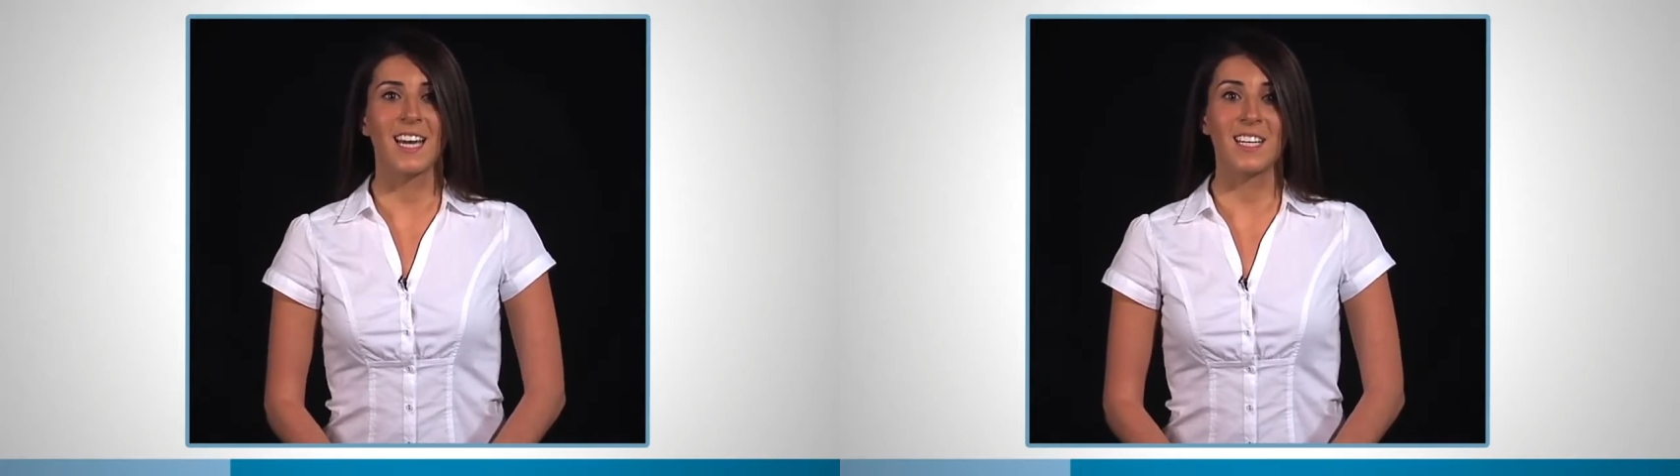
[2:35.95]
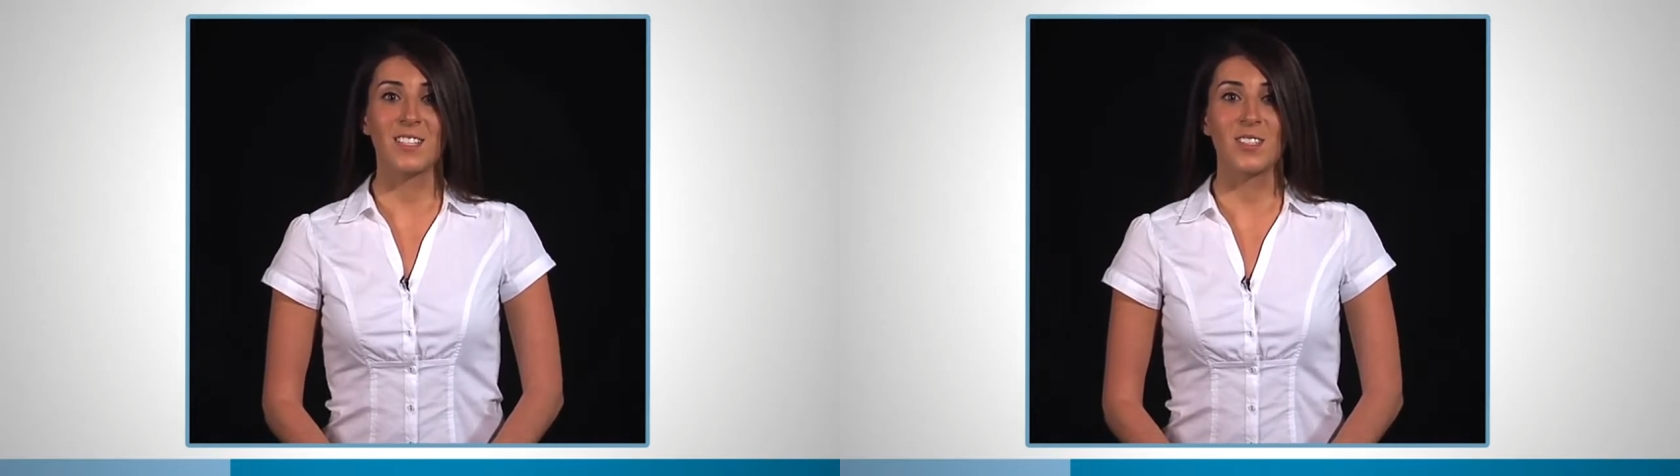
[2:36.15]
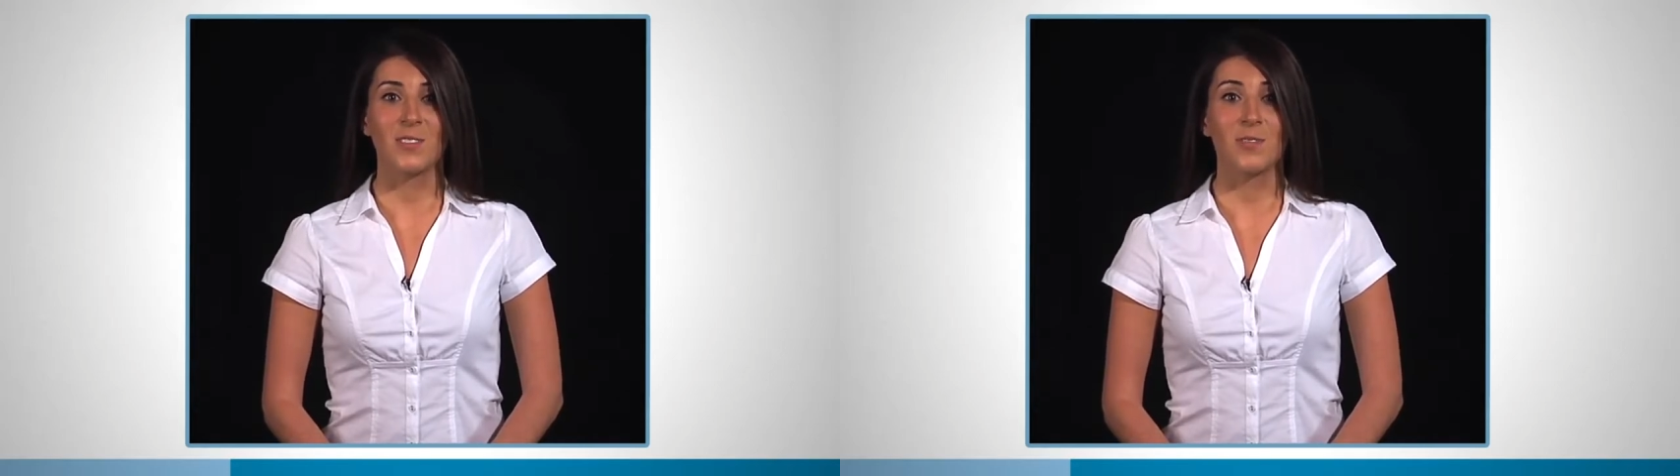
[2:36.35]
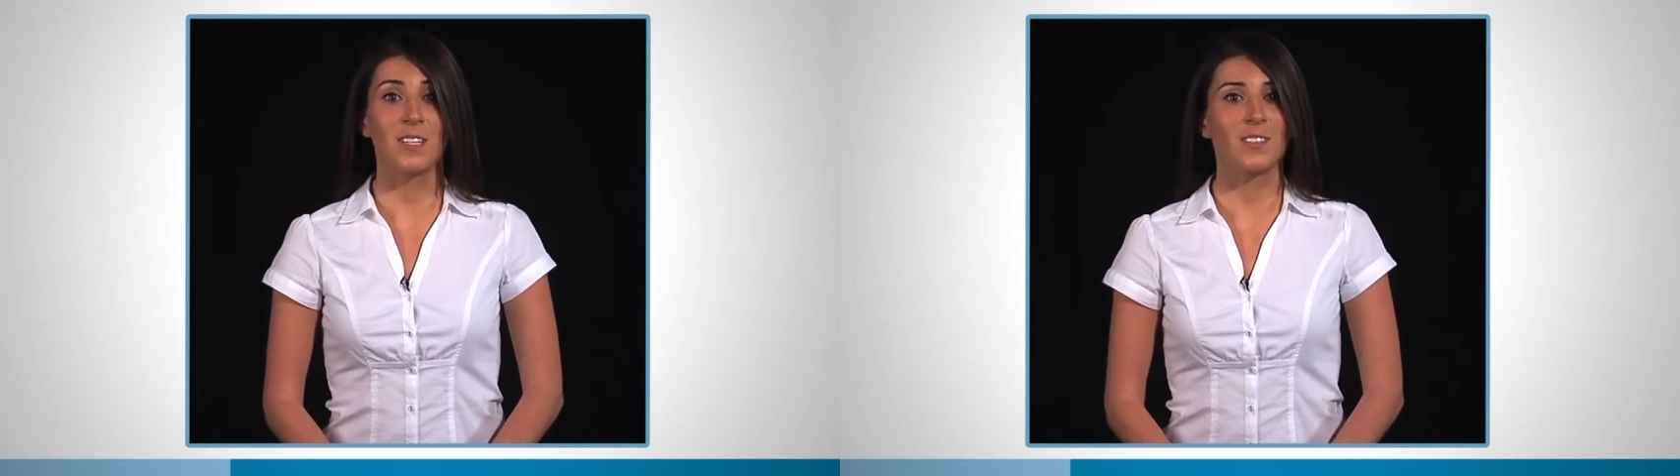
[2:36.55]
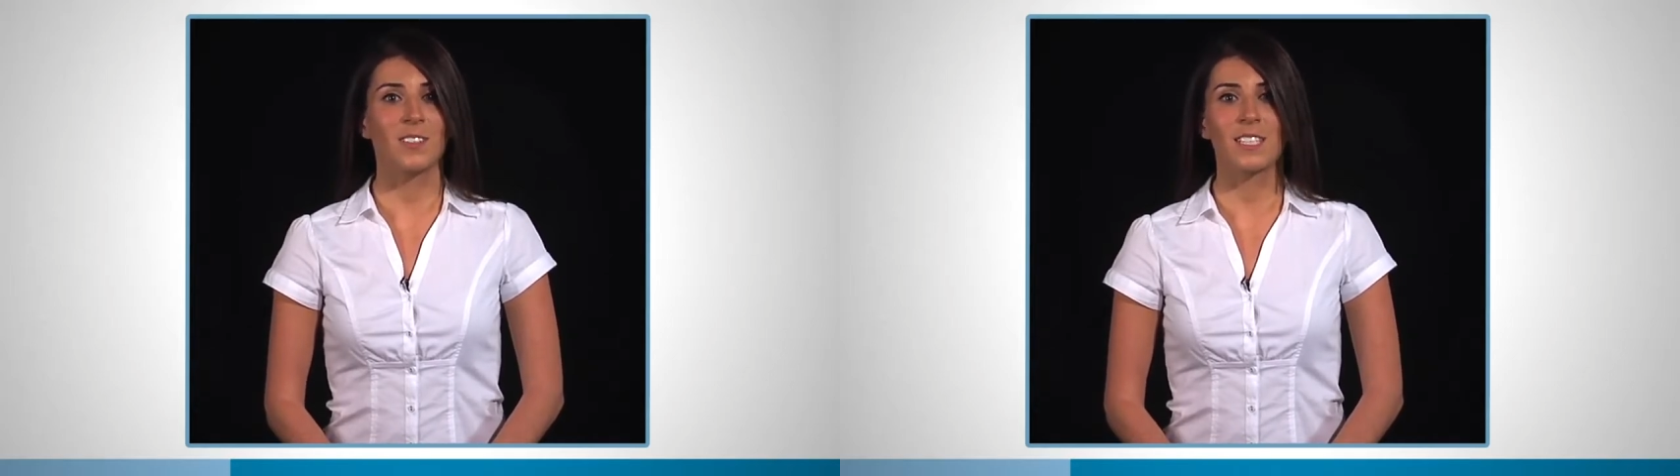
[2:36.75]
and soon
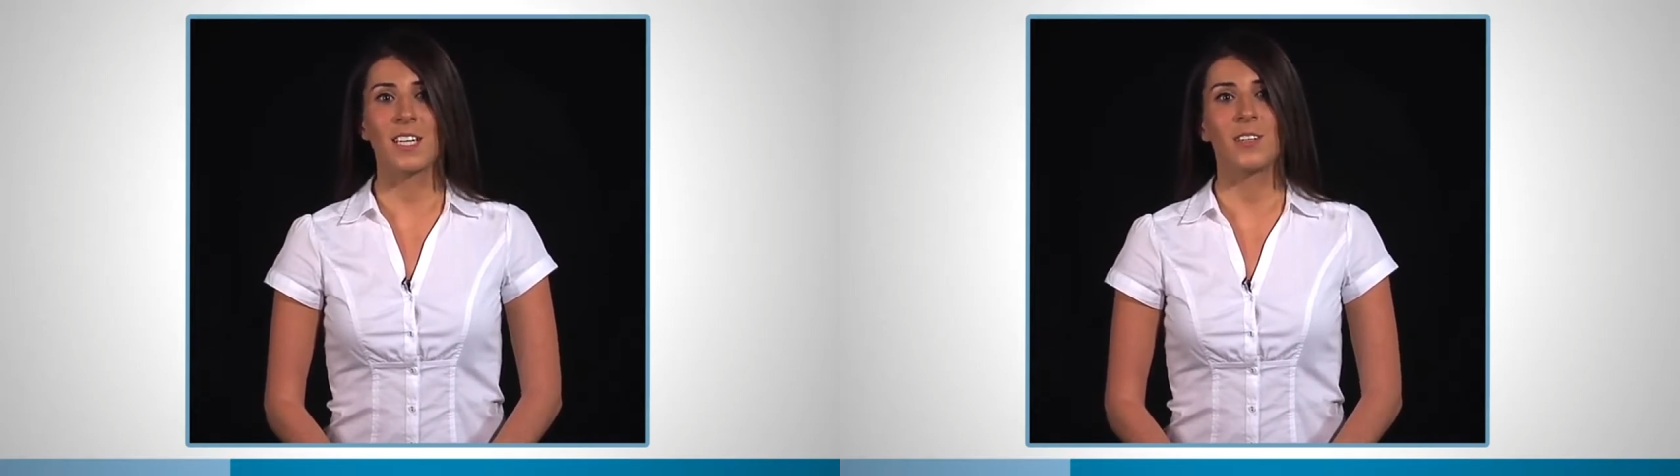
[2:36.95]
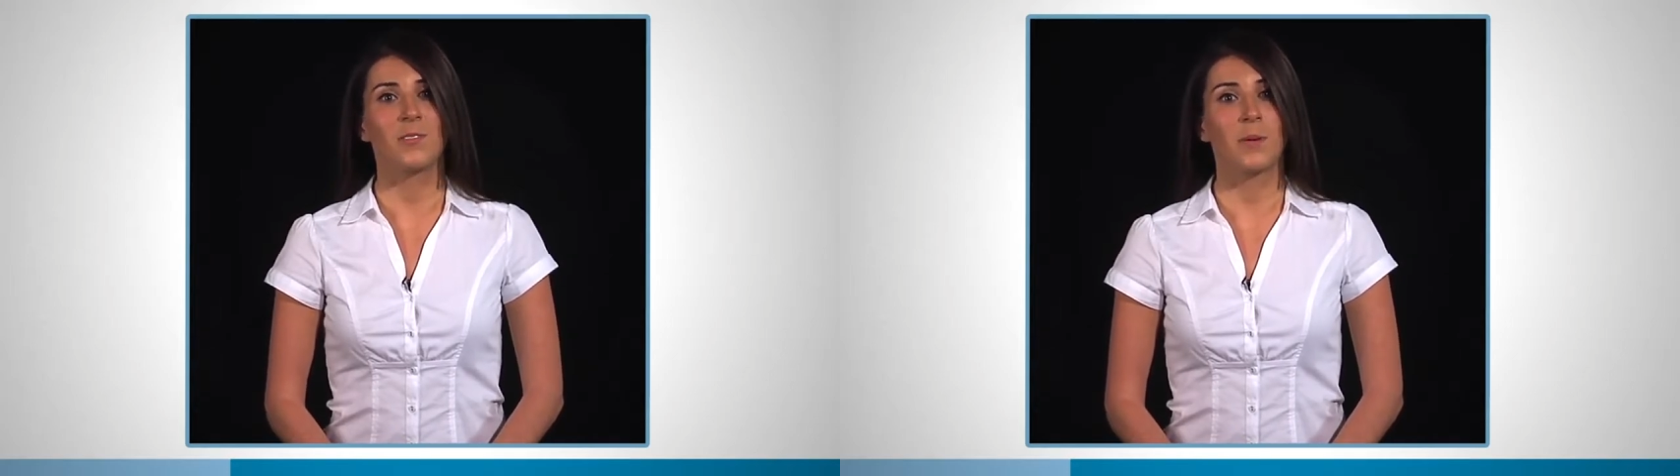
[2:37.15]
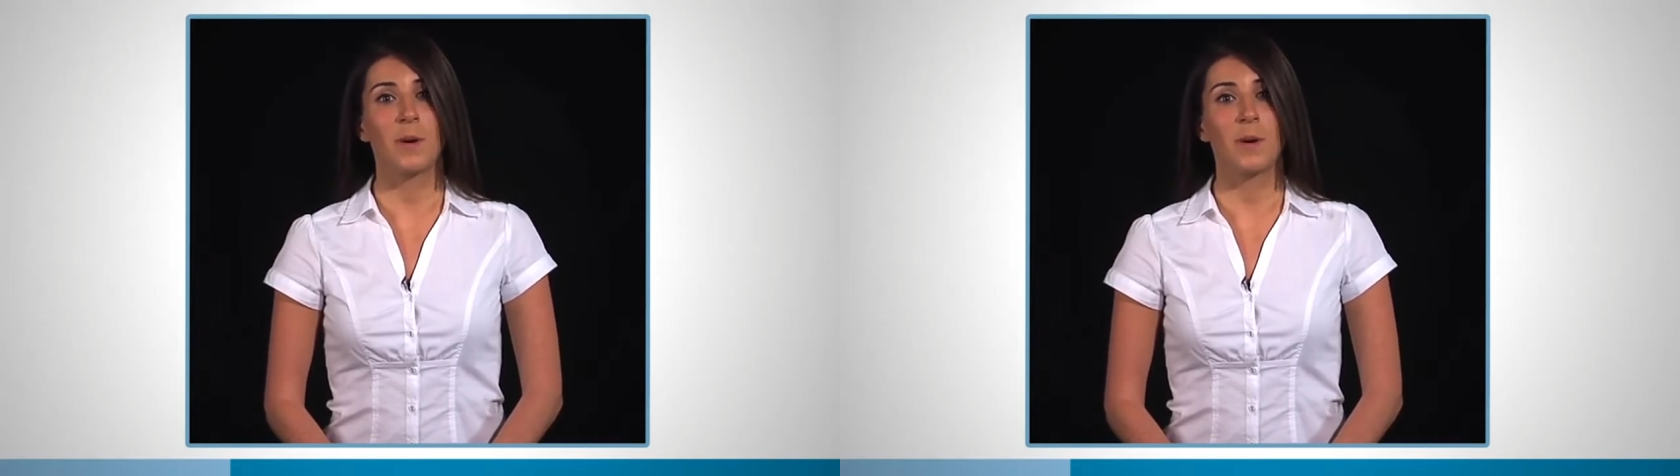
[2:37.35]
it'll take you